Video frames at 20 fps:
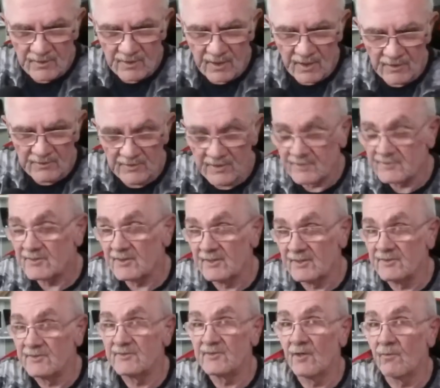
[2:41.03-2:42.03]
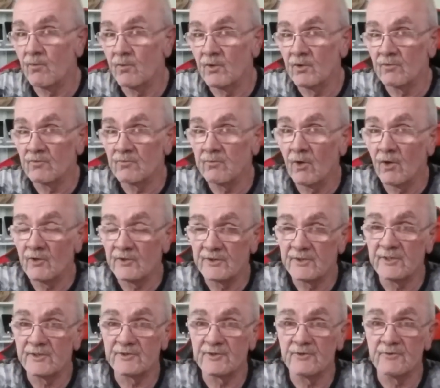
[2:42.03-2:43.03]
And this is a worldwide
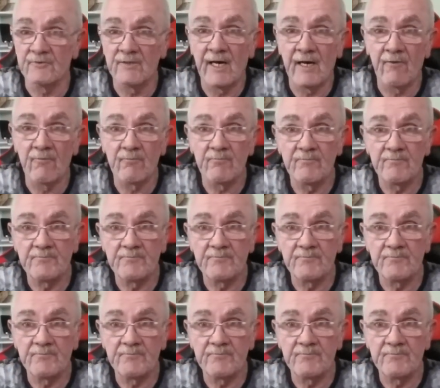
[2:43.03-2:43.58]
issue now.